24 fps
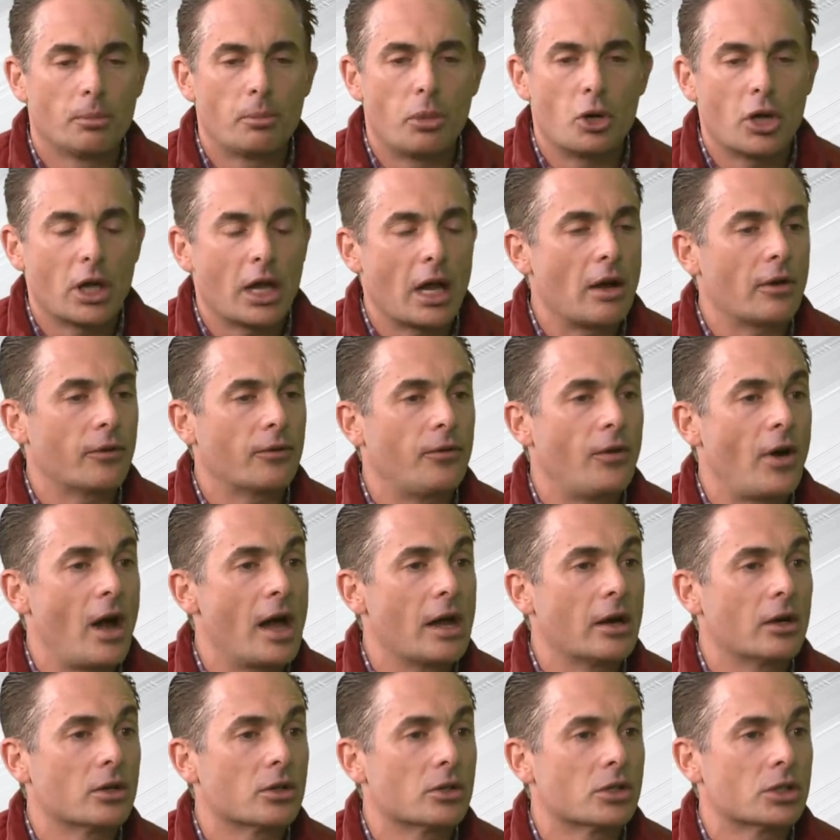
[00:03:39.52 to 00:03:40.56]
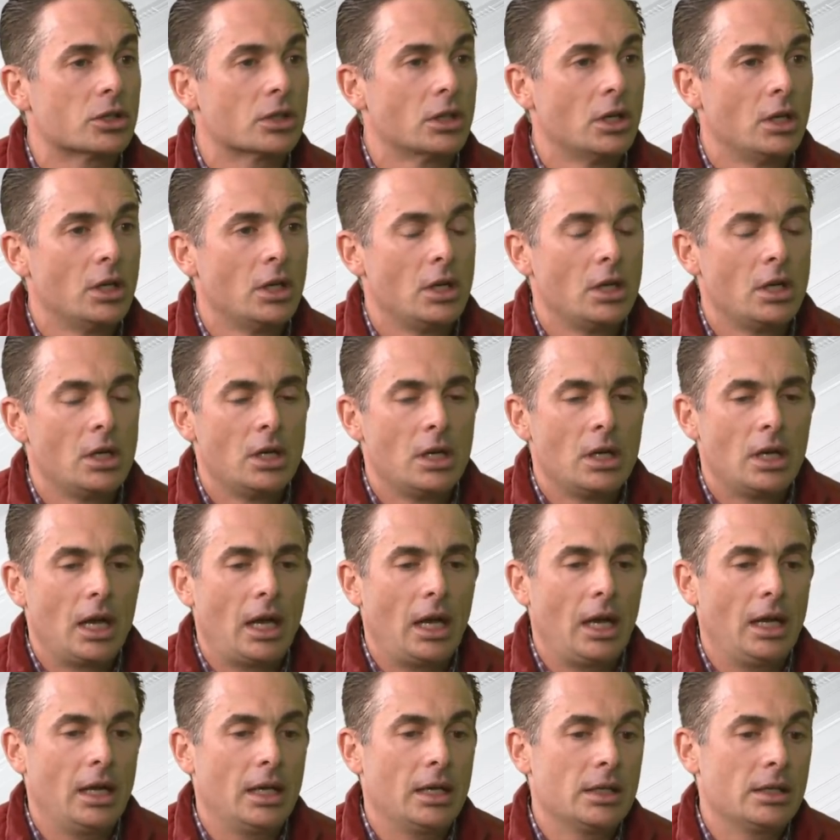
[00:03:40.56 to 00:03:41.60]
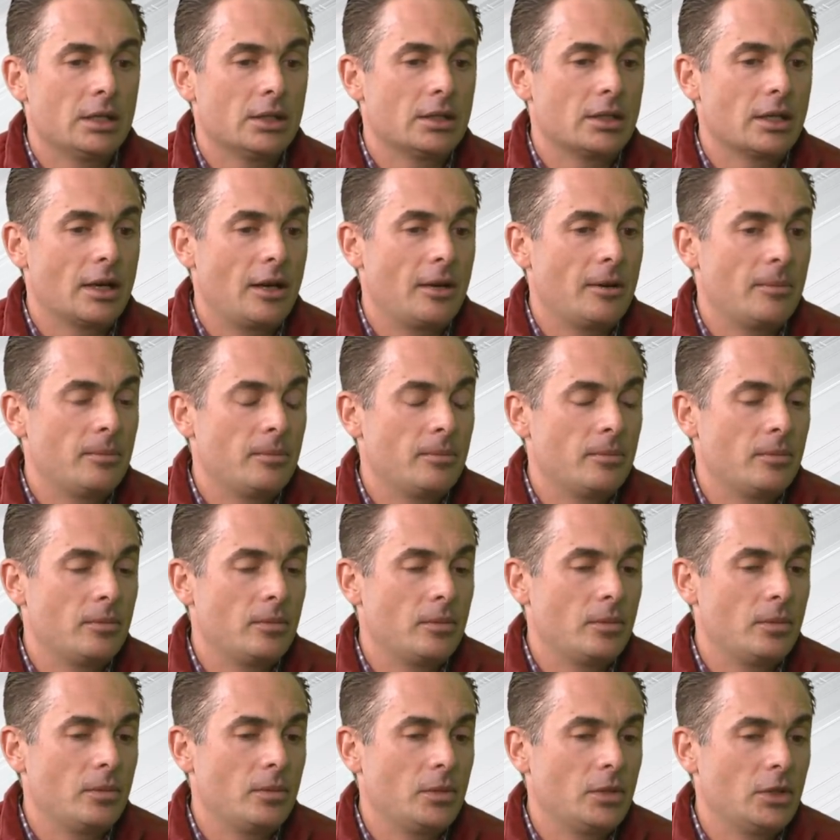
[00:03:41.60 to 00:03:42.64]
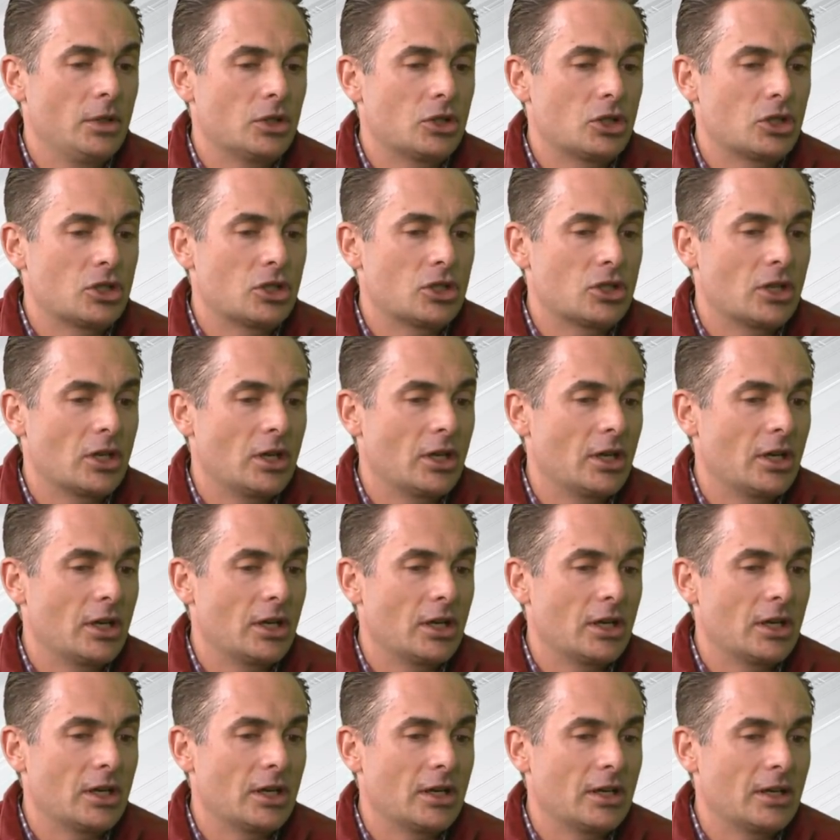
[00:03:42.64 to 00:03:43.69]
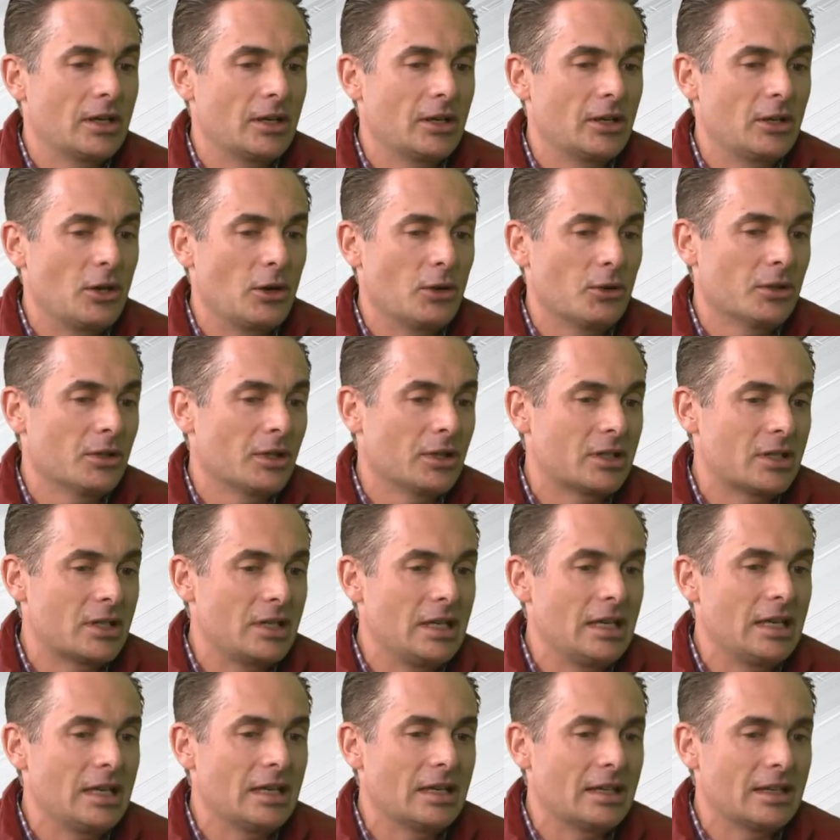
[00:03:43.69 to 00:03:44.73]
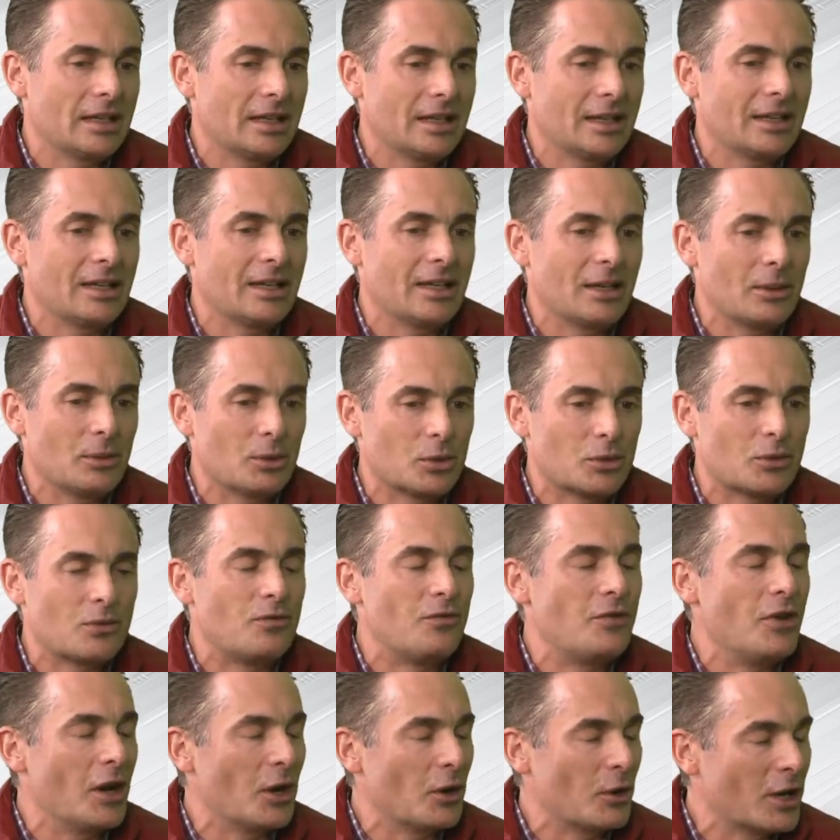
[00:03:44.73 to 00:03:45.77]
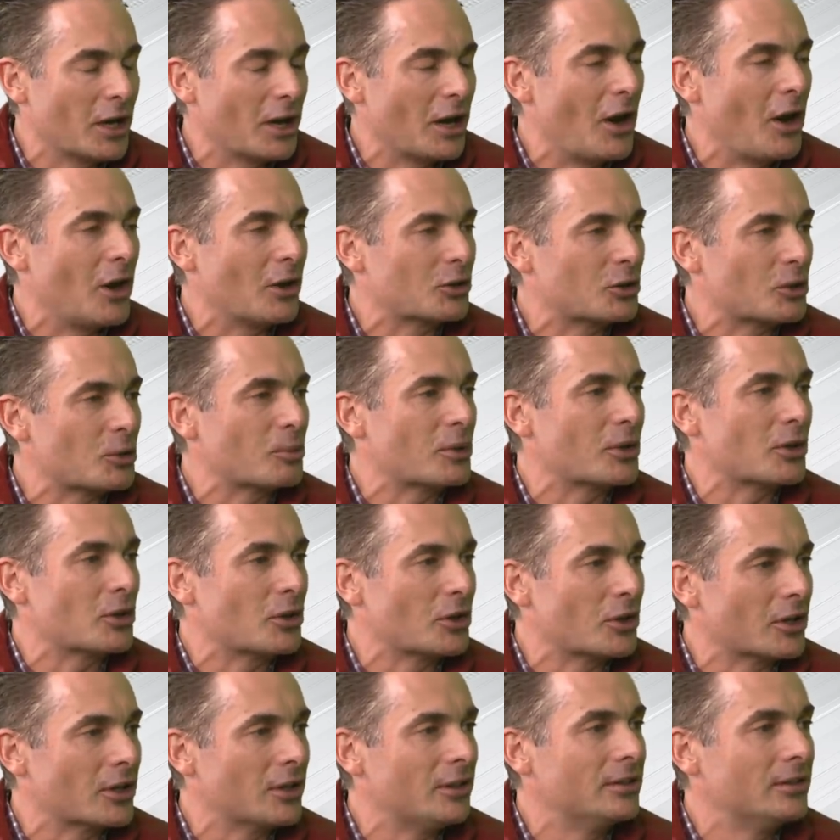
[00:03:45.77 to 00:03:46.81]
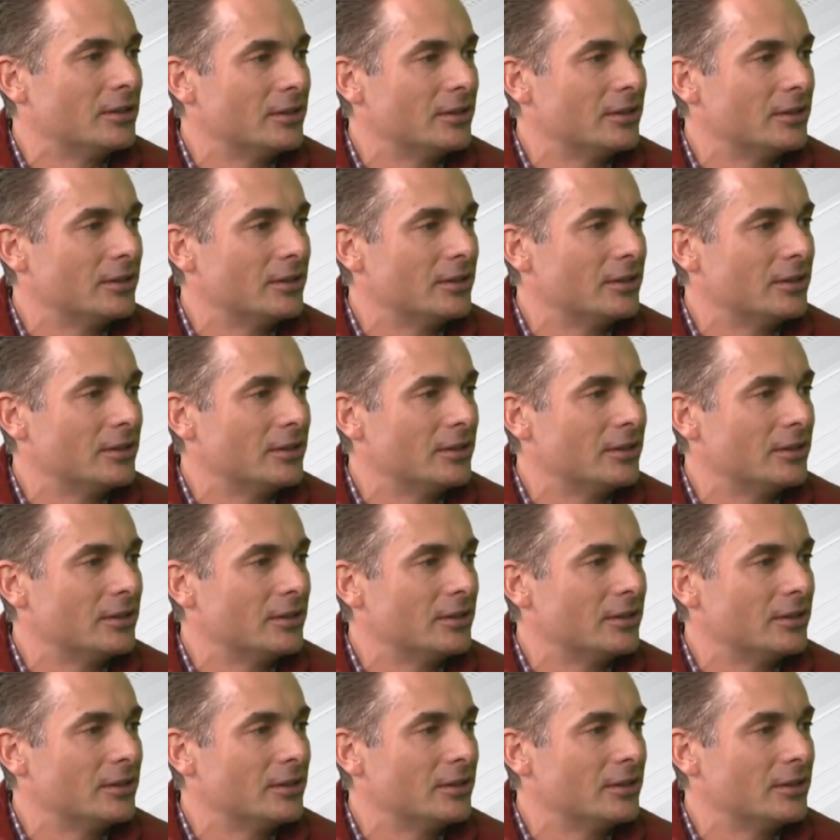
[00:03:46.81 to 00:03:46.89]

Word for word: putting out fires, mm -hmm. and um, it's uh, you know it, it was very entrepreneurial.